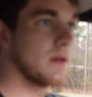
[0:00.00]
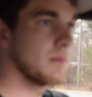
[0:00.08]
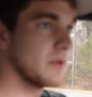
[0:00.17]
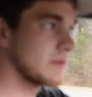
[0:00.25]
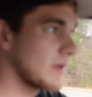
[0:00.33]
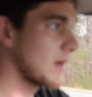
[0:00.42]

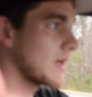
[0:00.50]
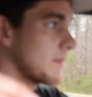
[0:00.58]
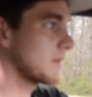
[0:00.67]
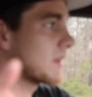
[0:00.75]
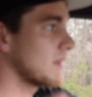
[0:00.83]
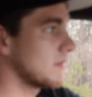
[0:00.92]
The
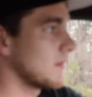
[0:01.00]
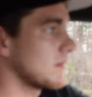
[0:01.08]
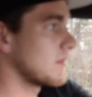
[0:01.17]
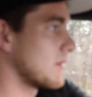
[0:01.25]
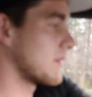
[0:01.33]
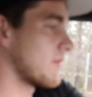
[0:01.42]
time to get
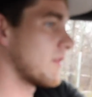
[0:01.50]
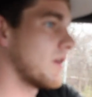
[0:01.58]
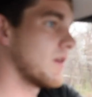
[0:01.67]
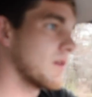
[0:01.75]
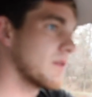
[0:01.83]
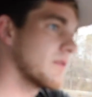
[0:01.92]
into this
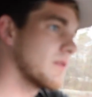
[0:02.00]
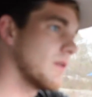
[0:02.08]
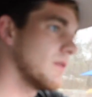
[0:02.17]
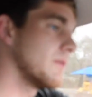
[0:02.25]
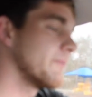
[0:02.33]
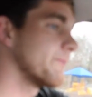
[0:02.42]
vlog.
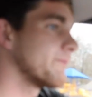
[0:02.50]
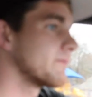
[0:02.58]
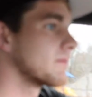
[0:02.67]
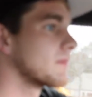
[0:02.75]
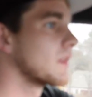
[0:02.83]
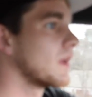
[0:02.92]
So,
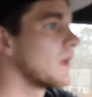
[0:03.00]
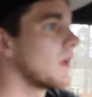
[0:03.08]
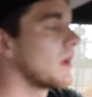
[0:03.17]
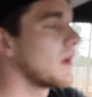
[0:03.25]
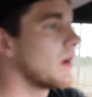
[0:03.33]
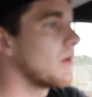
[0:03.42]

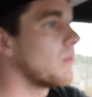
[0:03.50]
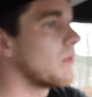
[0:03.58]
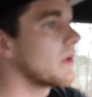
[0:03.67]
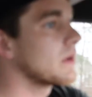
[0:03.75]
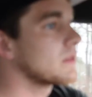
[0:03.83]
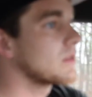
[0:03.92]

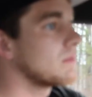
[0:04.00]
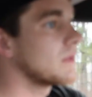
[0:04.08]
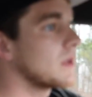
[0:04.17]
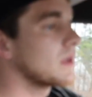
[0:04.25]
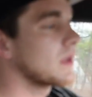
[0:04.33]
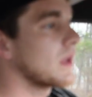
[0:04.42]
wanted to
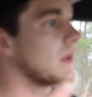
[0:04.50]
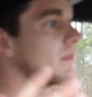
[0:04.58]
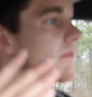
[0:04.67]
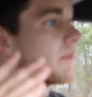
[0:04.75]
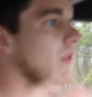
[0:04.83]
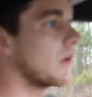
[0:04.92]
make a
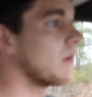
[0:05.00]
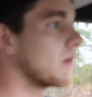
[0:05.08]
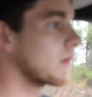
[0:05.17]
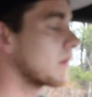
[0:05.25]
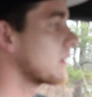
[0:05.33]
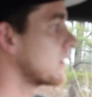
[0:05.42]

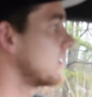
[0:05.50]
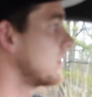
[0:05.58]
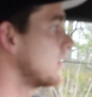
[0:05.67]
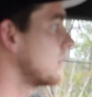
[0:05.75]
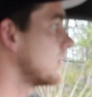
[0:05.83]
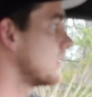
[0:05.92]
vlog.
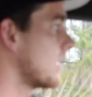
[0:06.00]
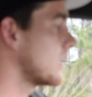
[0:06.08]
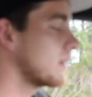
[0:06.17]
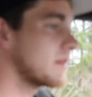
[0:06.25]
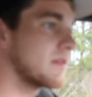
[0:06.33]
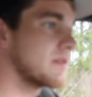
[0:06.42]
Not
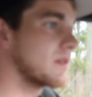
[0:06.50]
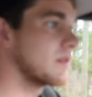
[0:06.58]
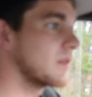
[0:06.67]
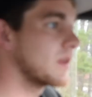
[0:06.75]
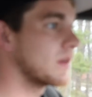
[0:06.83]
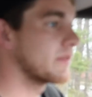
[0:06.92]

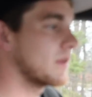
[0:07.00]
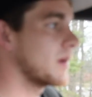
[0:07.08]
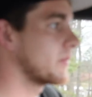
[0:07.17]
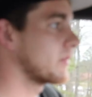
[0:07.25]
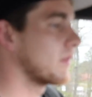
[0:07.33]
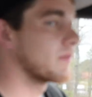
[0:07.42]
necessarily another
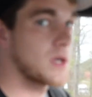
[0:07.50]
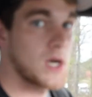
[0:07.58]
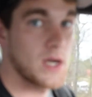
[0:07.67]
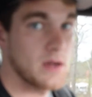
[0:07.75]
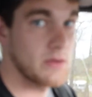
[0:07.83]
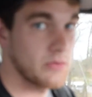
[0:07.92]
episode of
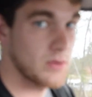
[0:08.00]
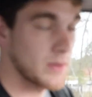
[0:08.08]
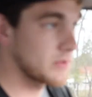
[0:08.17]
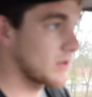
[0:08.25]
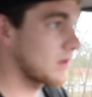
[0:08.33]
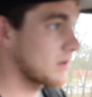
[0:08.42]
Coyote
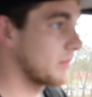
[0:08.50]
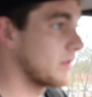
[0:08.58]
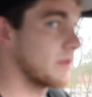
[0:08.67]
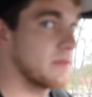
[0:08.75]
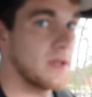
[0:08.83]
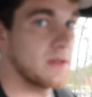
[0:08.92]
Swap Talk,
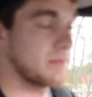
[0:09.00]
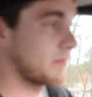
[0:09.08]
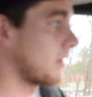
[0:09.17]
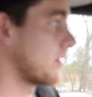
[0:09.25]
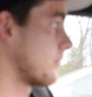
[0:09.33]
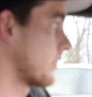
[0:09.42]
but that's
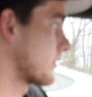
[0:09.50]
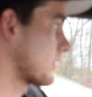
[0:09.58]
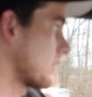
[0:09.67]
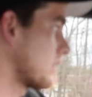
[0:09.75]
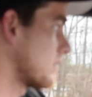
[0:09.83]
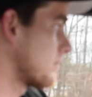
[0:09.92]
probably what it's
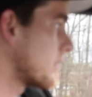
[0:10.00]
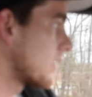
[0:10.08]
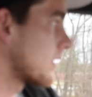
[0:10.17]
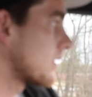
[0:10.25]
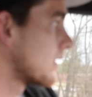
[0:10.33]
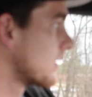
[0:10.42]
going to end up
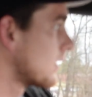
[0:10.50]
being.